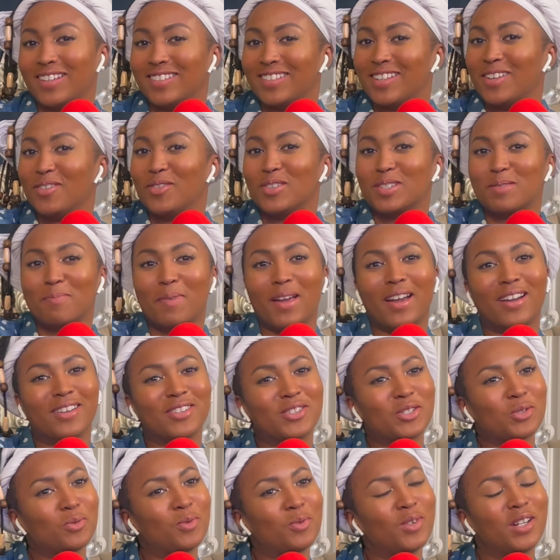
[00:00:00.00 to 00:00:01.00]
It was
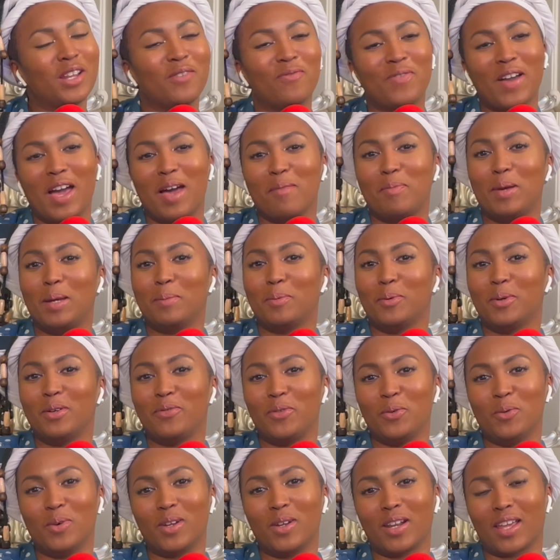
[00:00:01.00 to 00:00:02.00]
about 25 people if
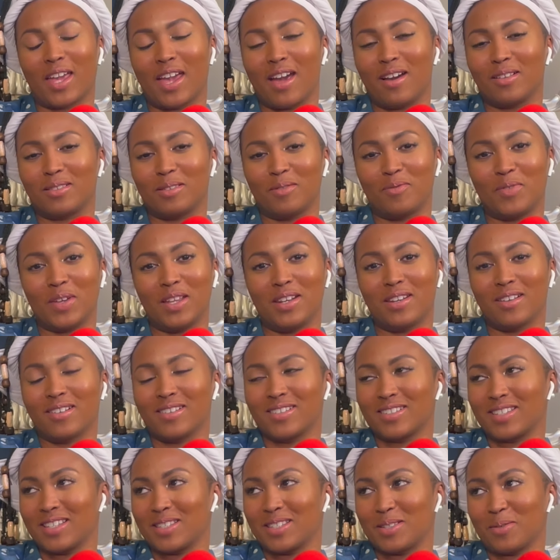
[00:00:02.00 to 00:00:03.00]
you want to count the
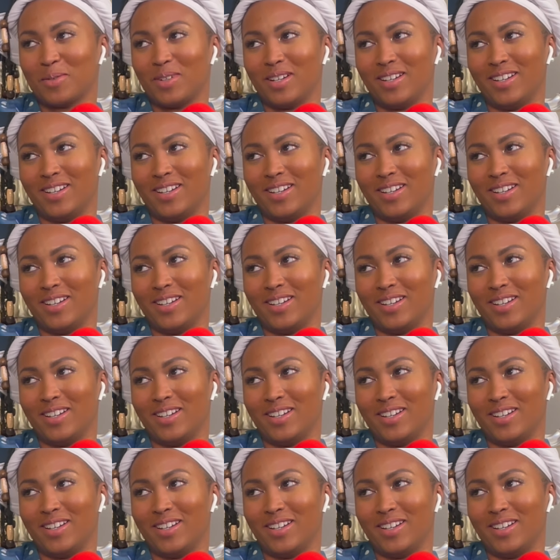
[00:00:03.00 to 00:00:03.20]
vendors as well.